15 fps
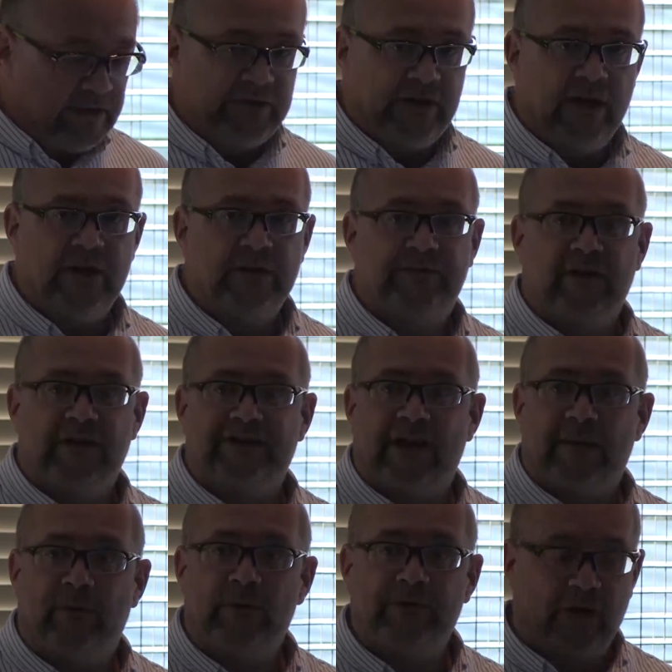So, for
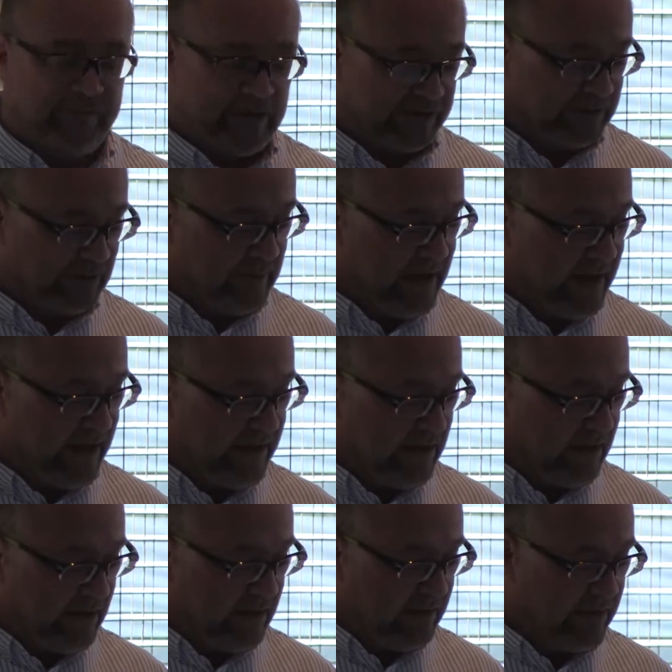example, it's obvious to me
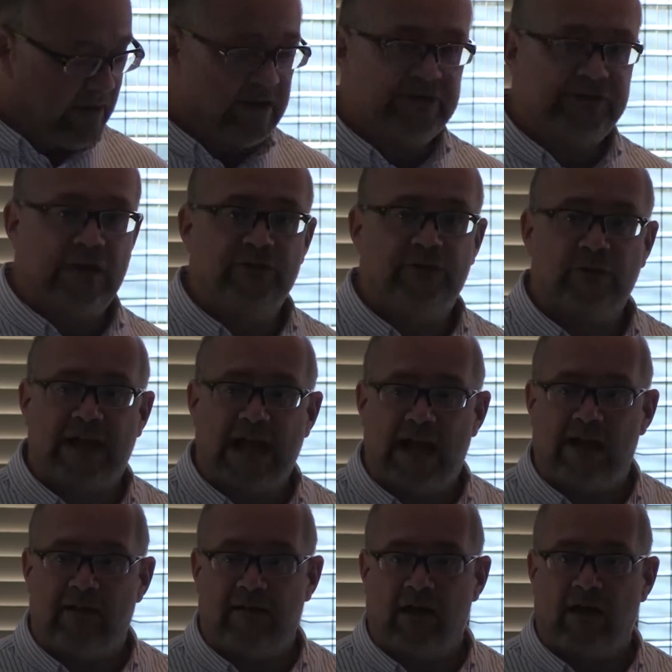that social
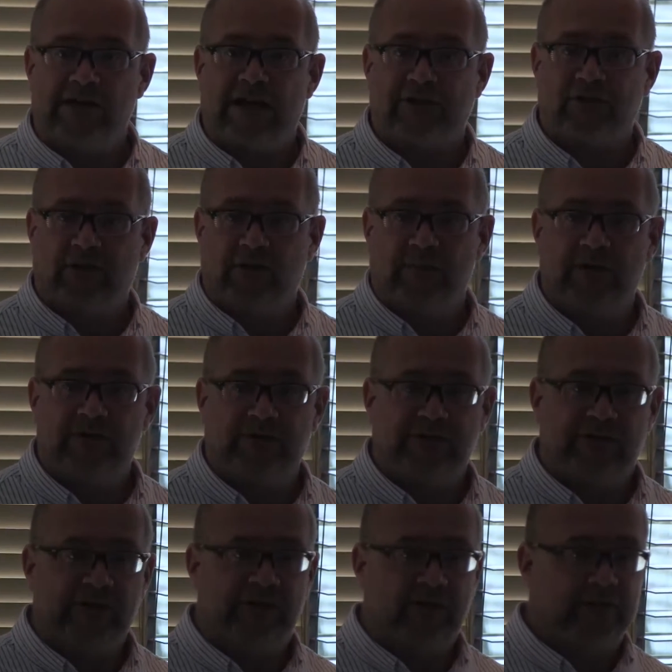care and our national
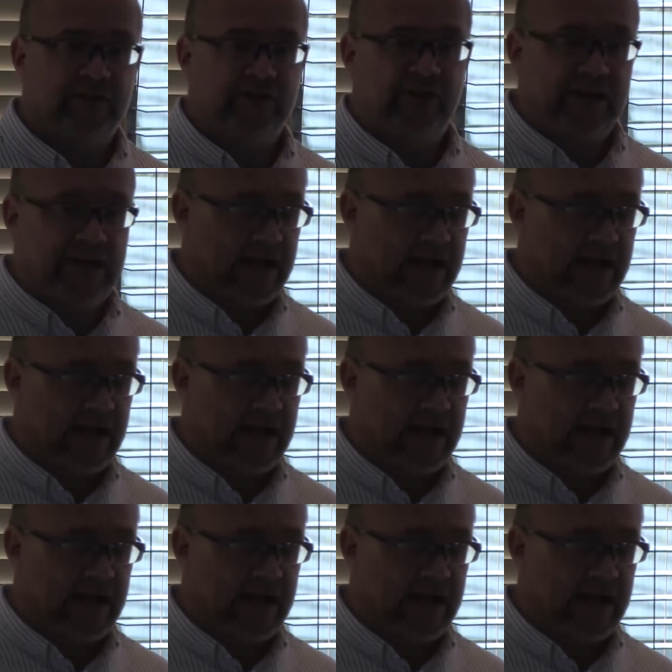emergency service, I